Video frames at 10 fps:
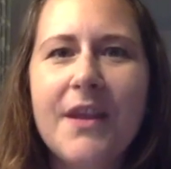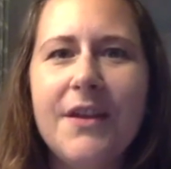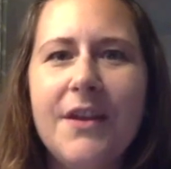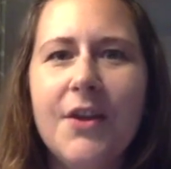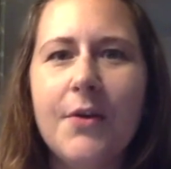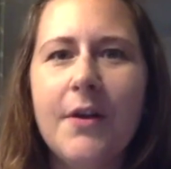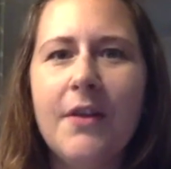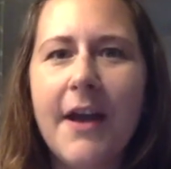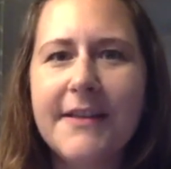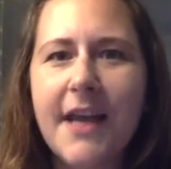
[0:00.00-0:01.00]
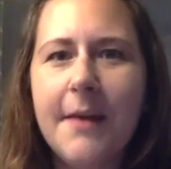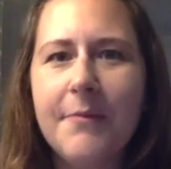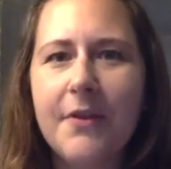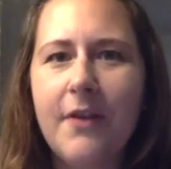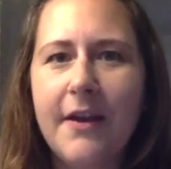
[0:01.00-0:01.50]
you know, a lot of
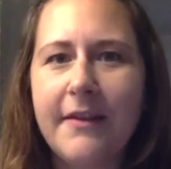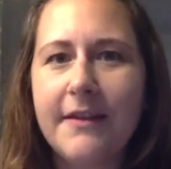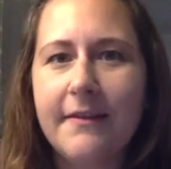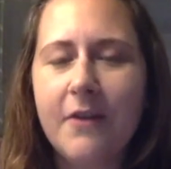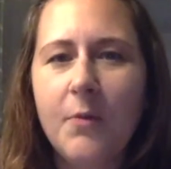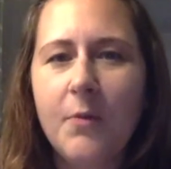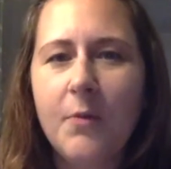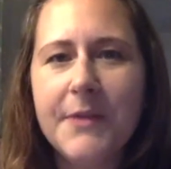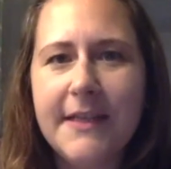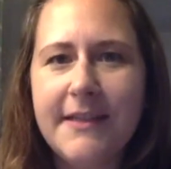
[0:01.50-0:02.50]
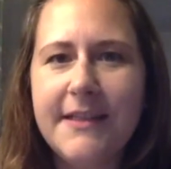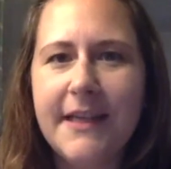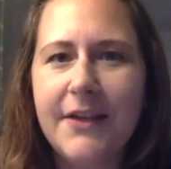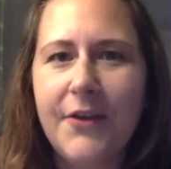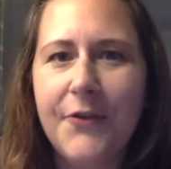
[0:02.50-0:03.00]
times, a lot of the sculpting
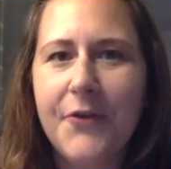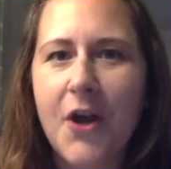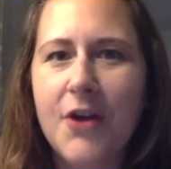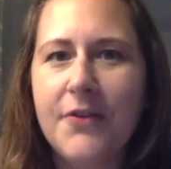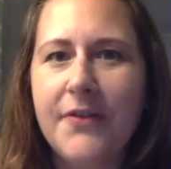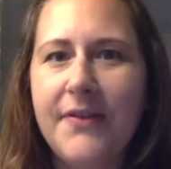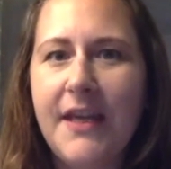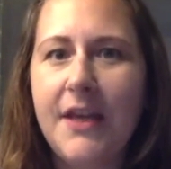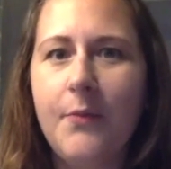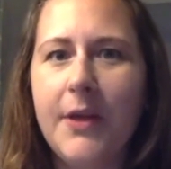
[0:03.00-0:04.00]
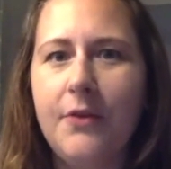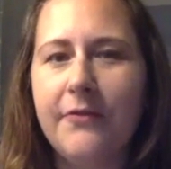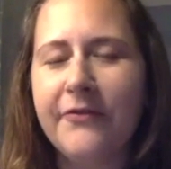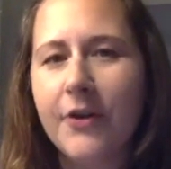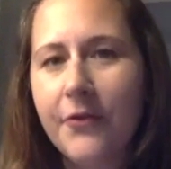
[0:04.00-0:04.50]
details aren't seen when you
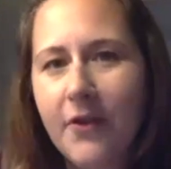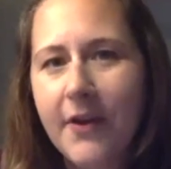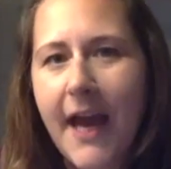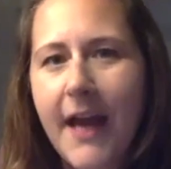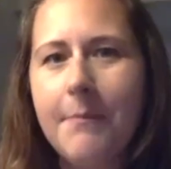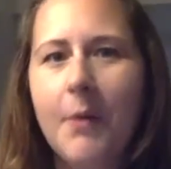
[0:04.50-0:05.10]
first look at it,